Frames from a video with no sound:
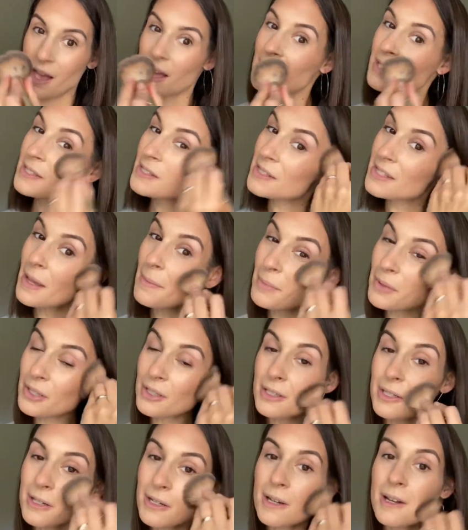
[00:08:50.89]
Similar
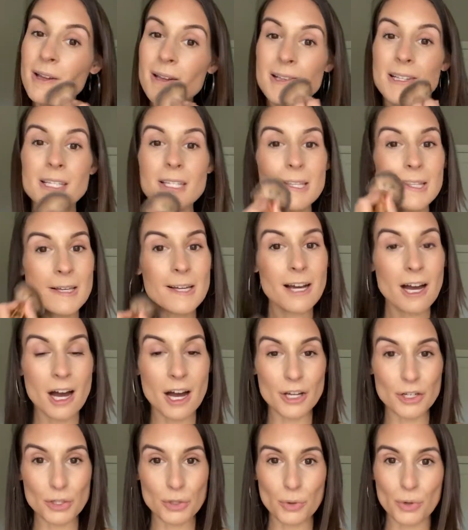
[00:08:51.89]
to the
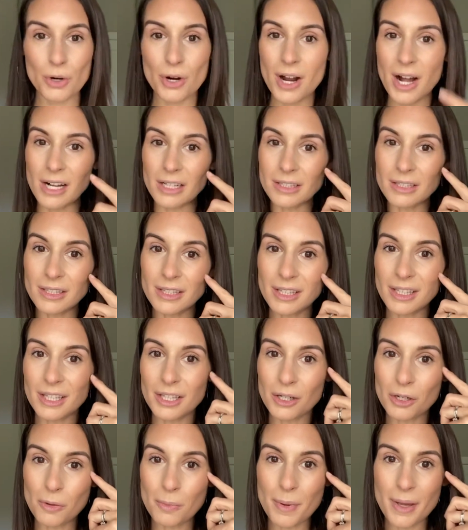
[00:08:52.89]
contour, a
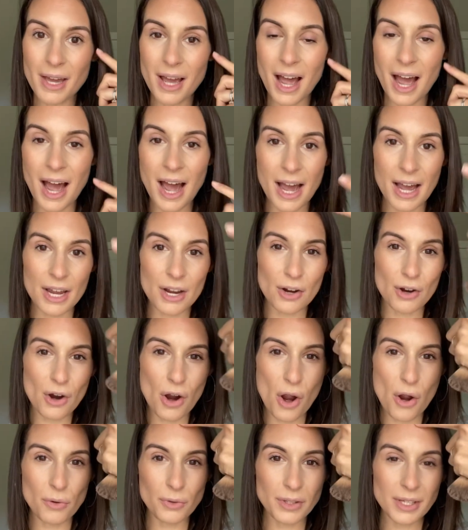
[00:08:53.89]
little bit higher
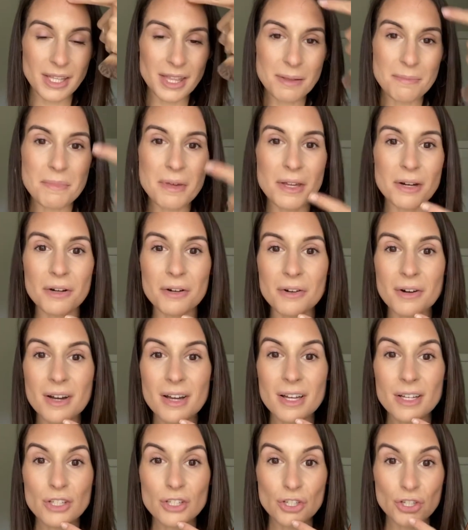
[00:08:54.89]
only in the middle,
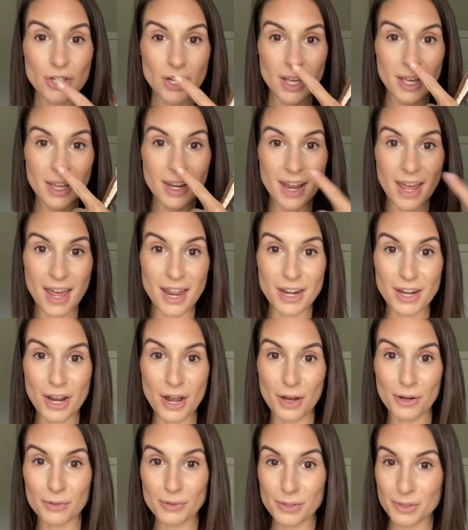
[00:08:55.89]
chin and
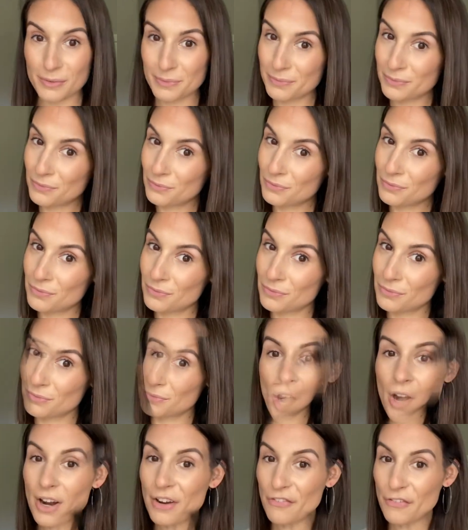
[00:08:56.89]
nose.
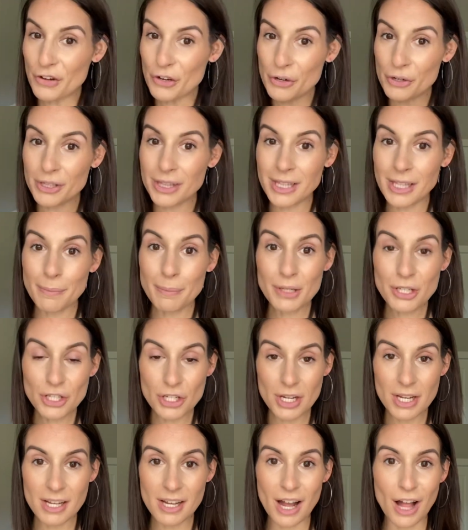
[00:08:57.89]
All right, for your lip and
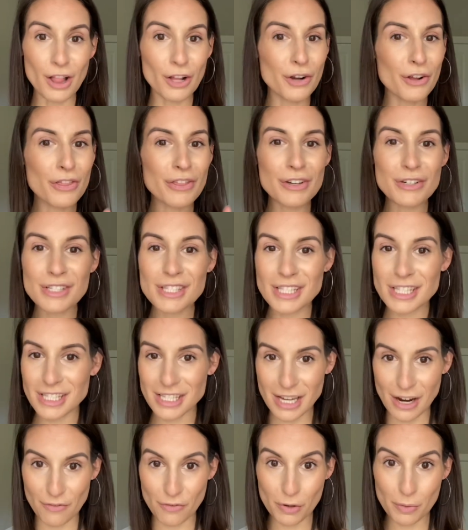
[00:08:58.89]
cheek color, there's
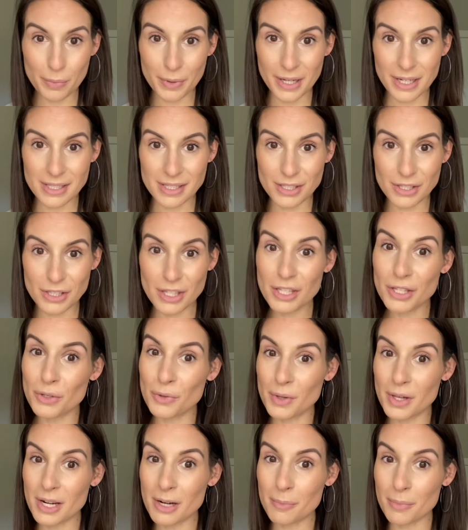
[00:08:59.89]
several places that you
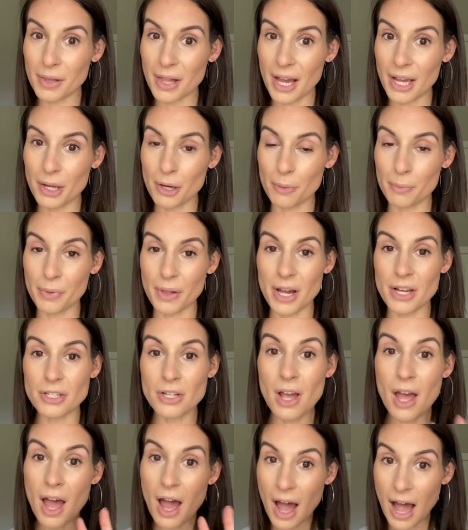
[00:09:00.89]
can apply your blush.
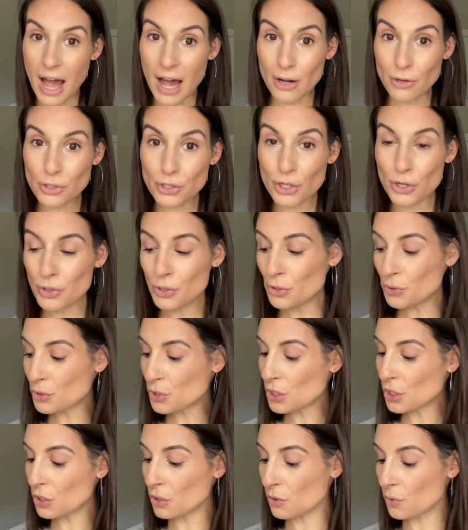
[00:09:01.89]
I'll show you
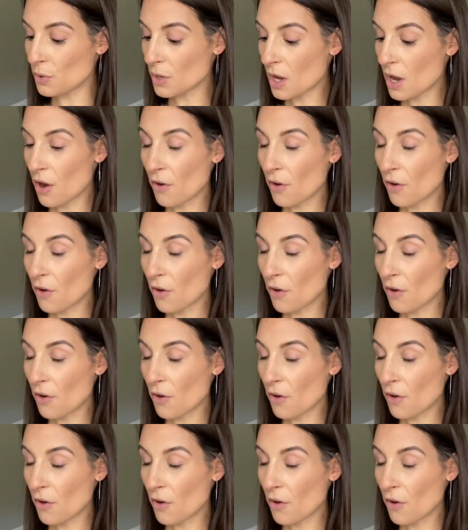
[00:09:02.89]
two.